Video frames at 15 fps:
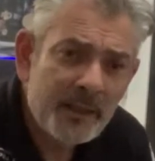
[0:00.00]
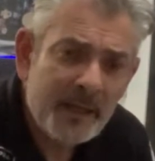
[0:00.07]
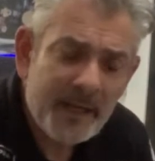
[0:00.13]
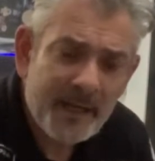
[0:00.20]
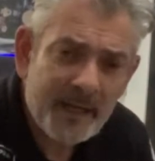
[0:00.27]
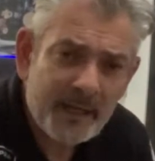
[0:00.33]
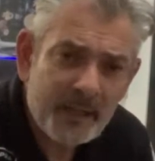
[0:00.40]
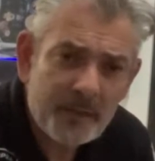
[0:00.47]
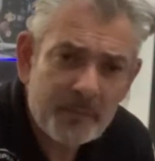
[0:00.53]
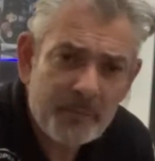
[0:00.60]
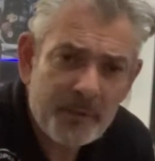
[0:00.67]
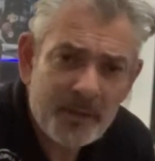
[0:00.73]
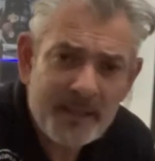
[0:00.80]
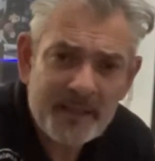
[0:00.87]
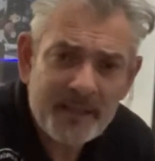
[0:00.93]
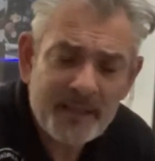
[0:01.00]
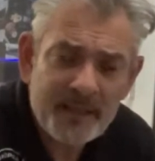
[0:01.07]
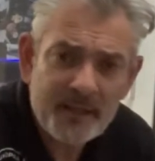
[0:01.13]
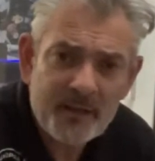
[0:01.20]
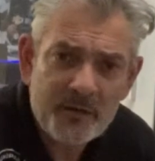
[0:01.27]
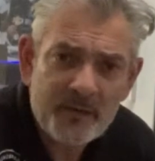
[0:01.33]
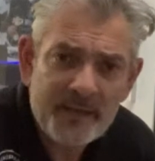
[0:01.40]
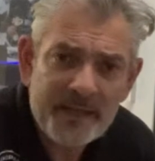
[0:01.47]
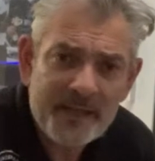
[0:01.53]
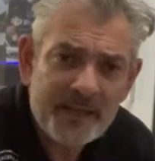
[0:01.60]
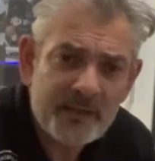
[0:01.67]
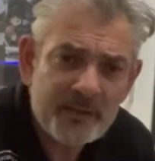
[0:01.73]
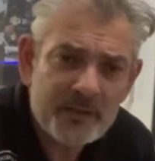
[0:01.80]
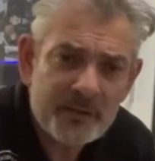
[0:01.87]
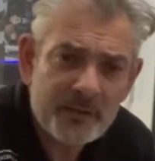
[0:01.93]
and completely
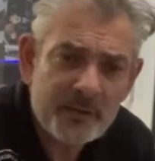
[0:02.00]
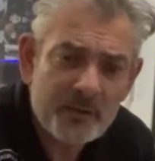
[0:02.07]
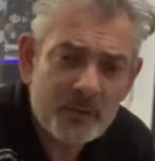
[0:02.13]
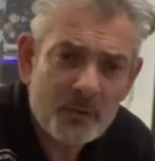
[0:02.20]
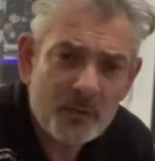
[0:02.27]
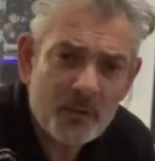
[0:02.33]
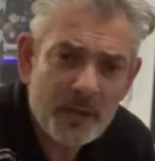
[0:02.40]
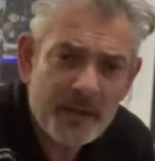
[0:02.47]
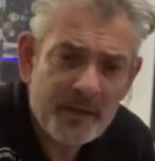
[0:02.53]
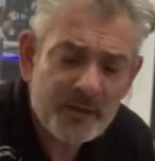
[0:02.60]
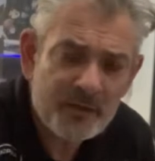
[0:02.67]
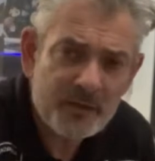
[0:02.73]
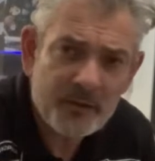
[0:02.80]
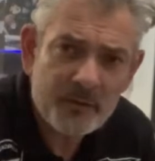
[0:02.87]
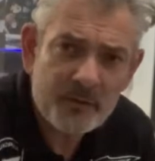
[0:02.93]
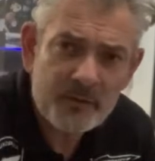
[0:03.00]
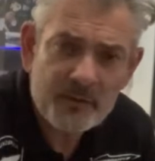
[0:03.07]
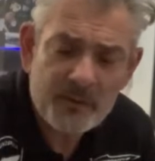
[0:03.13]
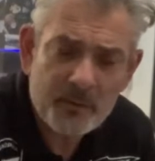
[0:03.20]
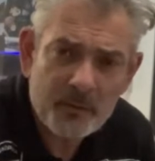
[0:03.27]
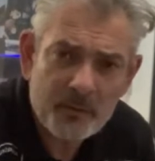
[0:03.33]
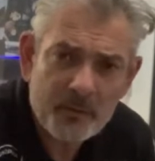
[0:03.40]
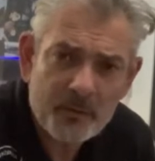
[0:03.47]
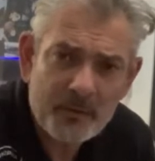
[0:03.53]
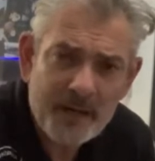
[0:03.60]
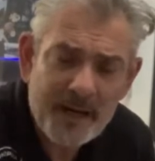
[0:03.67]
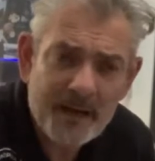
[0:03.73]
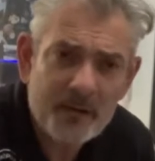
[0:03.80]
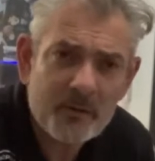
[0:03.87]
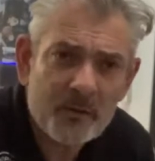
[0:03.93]
unique to all other suits that were
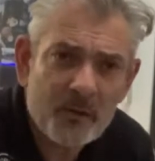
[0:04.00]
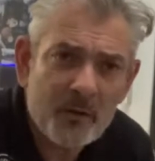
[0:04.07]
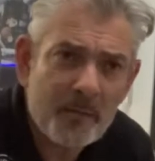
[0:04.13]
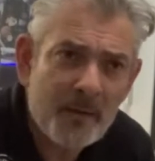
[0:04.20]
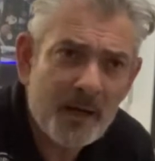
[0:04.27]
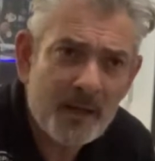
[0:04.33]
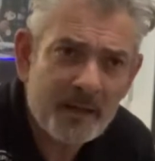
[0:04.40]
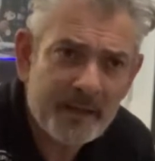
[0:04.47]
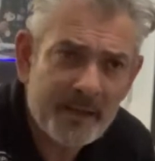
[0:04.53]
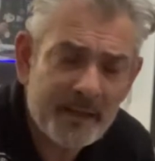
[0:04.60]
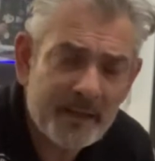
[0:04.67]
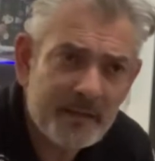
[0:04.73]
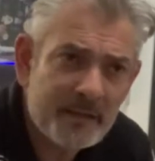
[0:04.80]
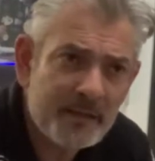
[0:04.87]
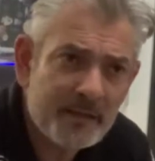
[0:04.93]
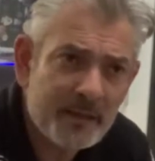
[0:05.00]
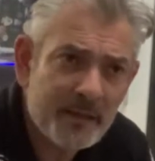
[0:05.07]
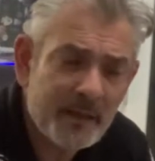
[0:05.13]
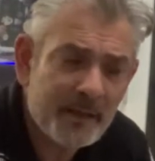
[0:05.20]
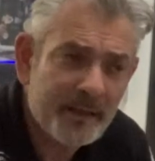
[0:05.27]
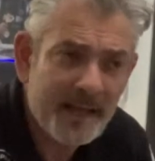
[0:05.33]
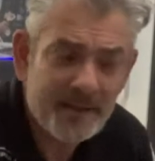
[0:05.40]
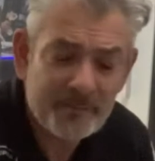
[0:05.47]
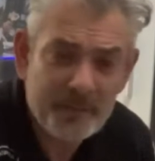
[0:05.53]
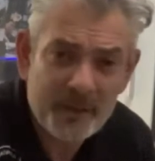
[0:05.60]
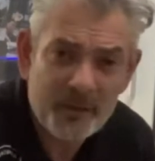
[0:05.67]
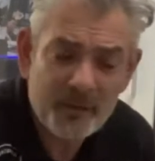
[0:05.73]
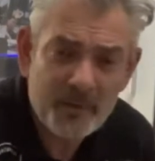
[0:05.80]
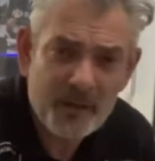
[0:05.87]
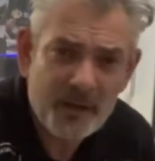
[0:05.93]
out on the market and have been
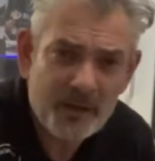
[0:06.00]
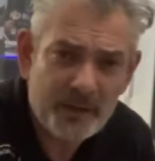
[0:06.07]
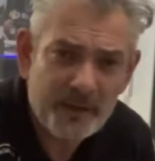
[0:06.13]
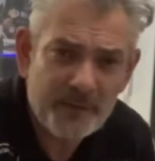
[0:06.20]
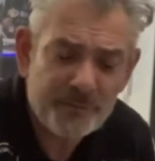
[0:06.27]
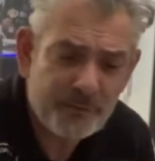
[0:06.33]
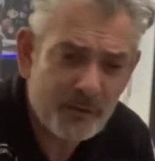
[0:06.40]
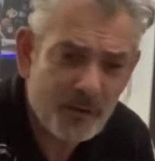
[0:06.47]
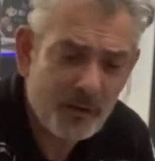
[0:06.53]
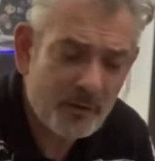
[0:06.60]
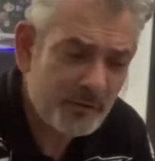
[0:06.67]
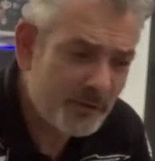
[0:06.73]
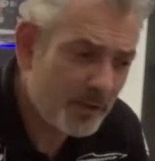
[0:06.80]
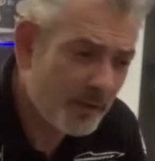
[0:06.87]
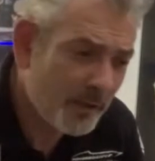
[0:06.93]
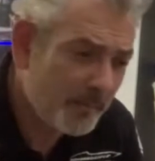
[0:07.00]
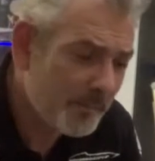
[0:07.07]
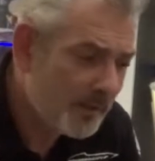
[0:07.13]
on the market for a long time.